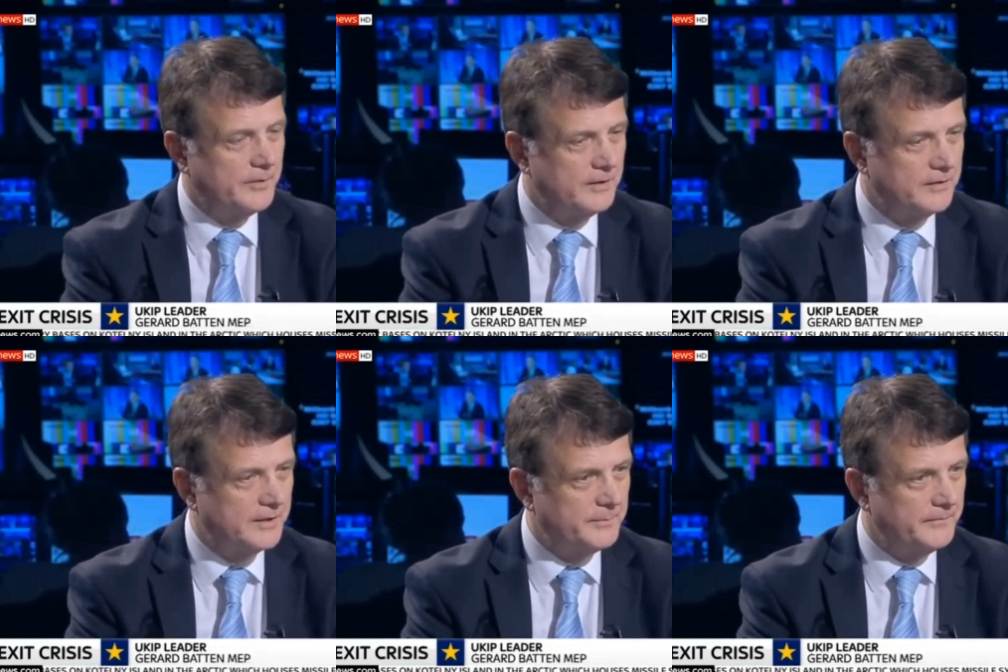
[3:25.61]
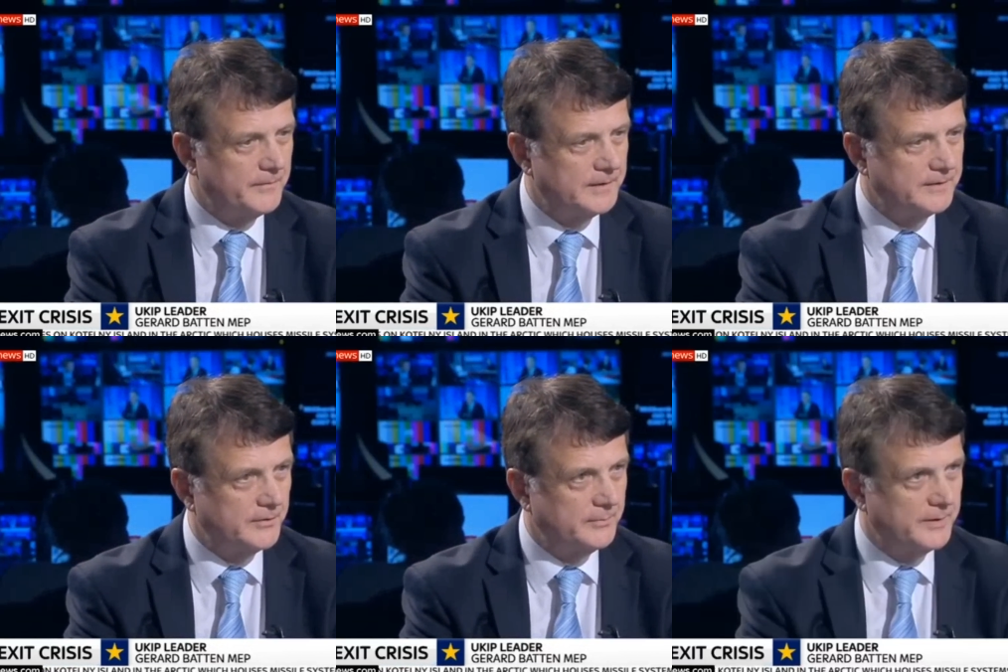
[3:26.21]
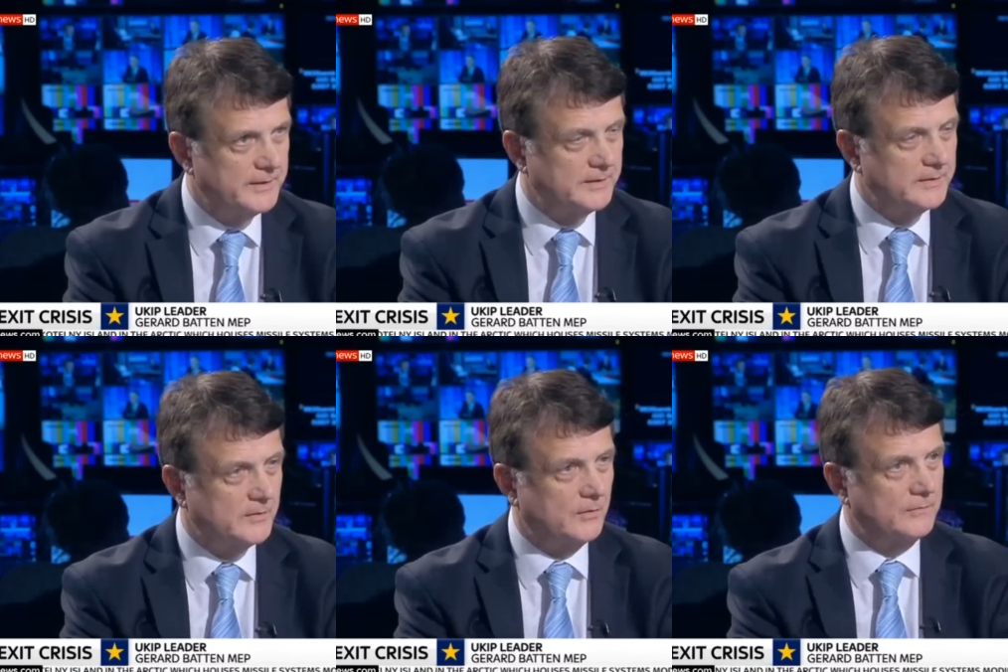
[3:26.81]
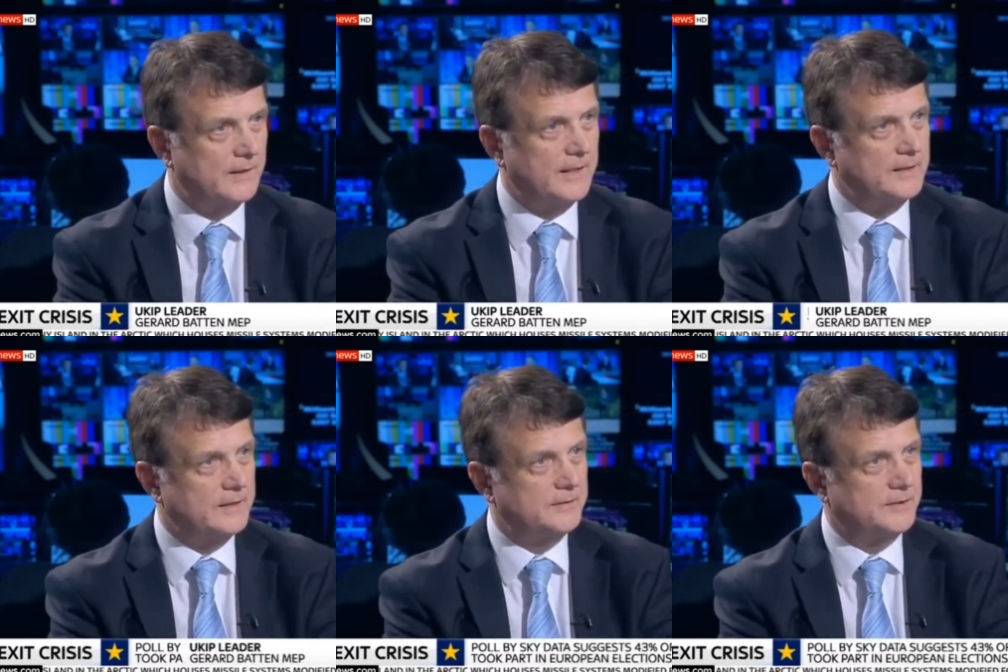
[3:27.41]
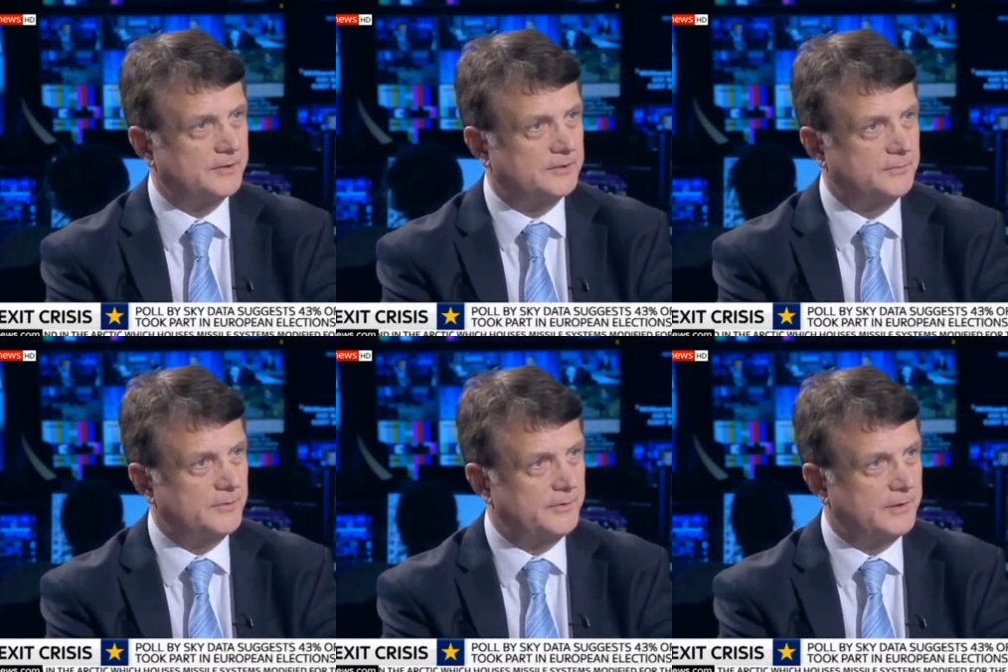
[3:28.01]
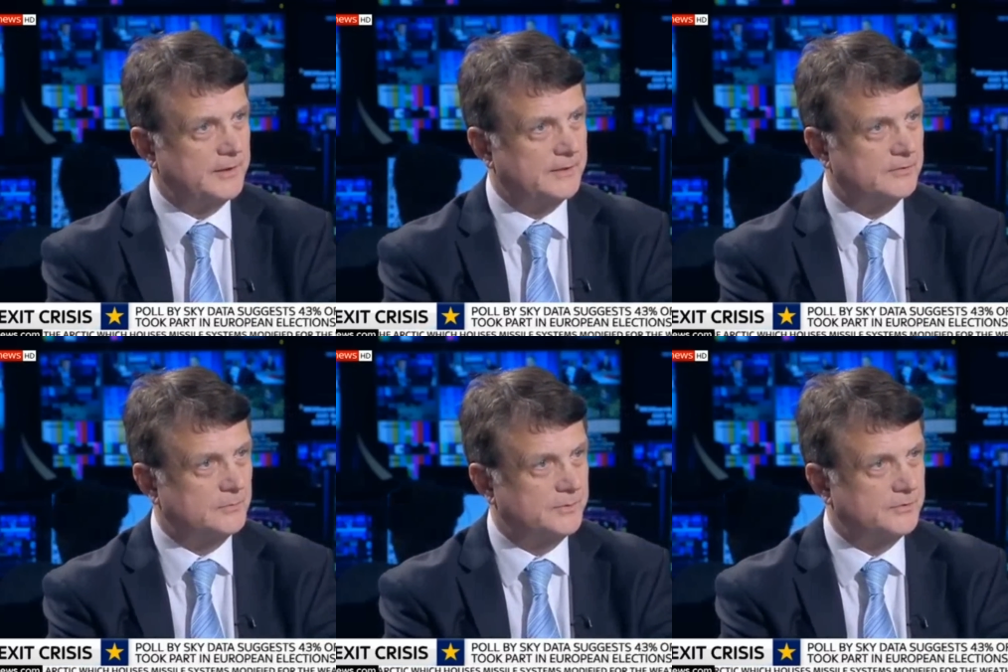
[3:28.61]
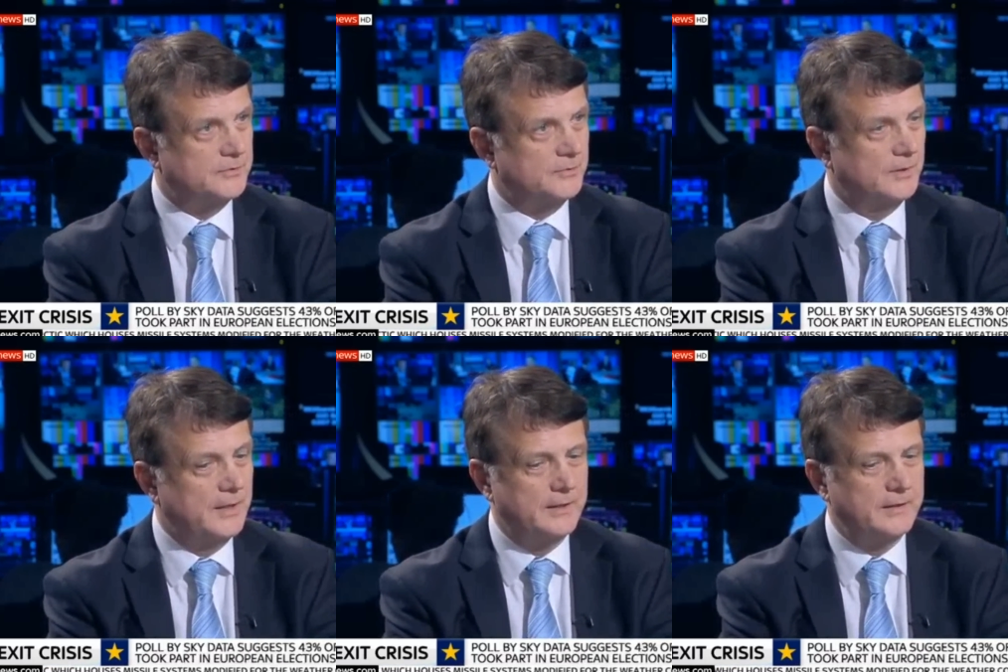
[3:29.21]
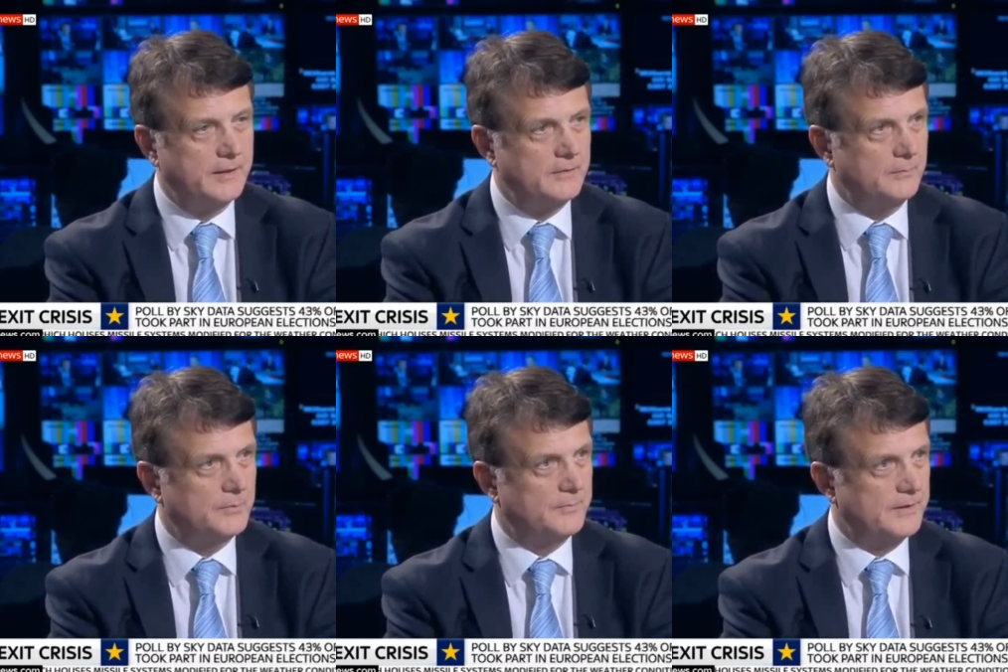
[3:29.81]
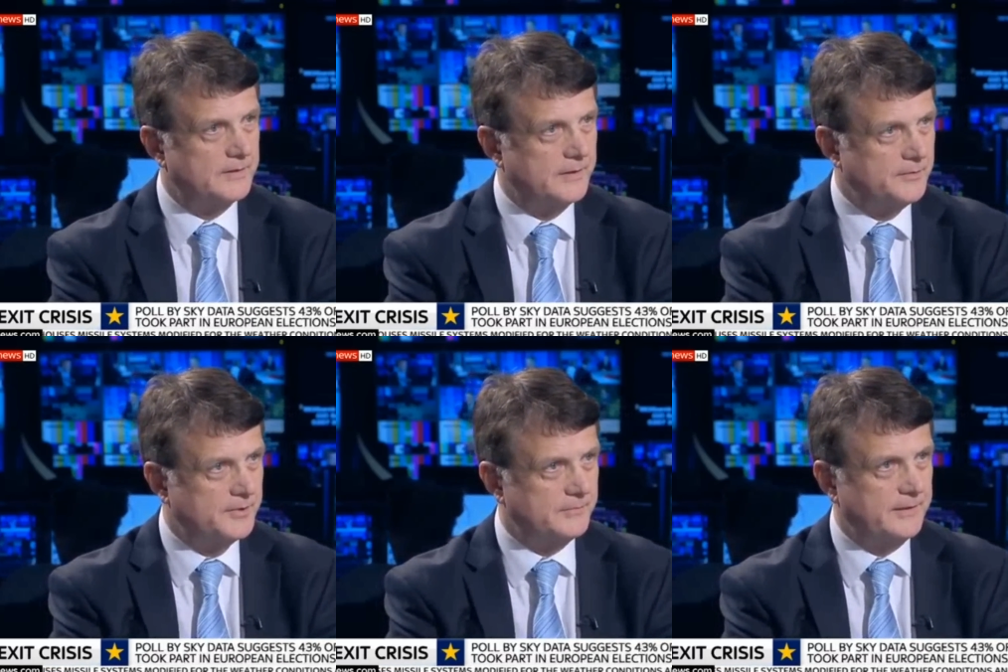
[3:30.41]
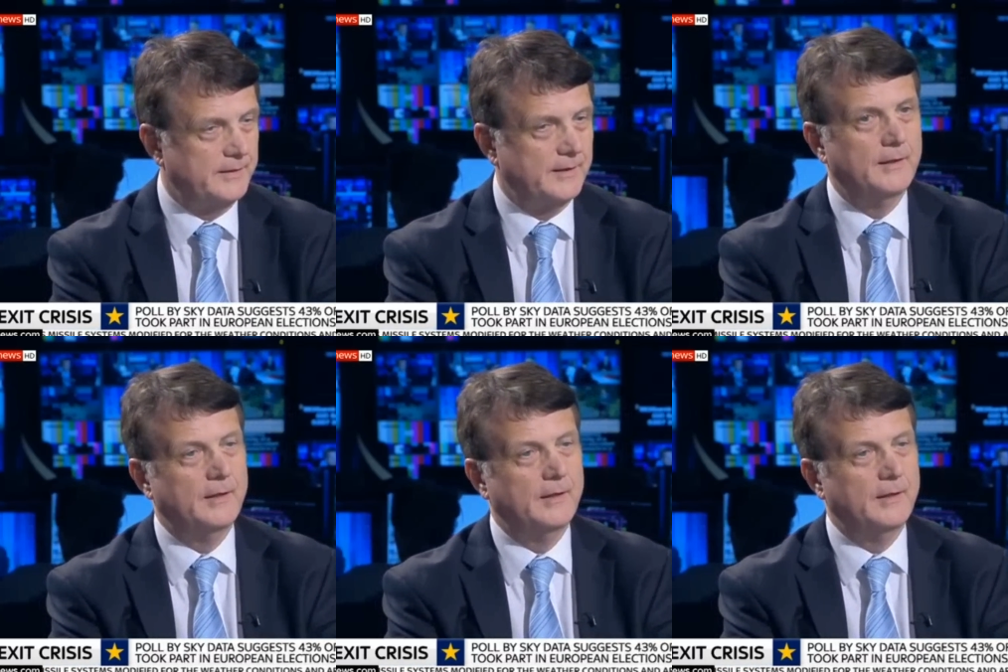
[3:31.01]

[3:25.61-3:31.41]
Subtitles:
We are going to be fighting on a basis of unconditional, unilateral withdrawal. No compromise, no surrender.